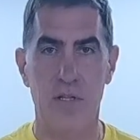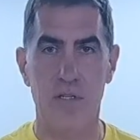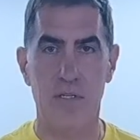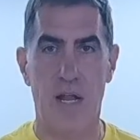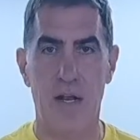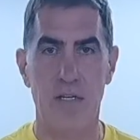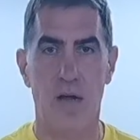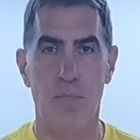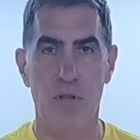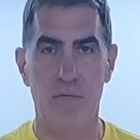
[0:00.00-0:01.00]
This is not a
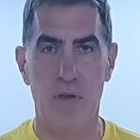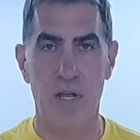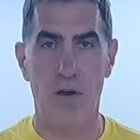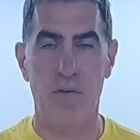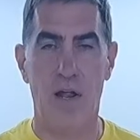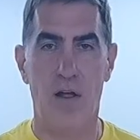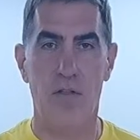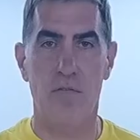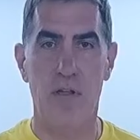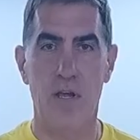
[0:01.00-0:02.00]
tumbling video. I've got
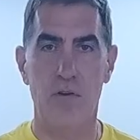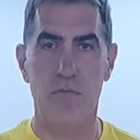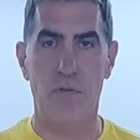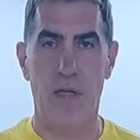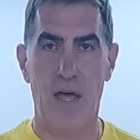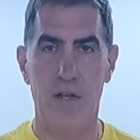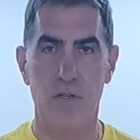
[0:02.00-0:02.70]
other videos for that.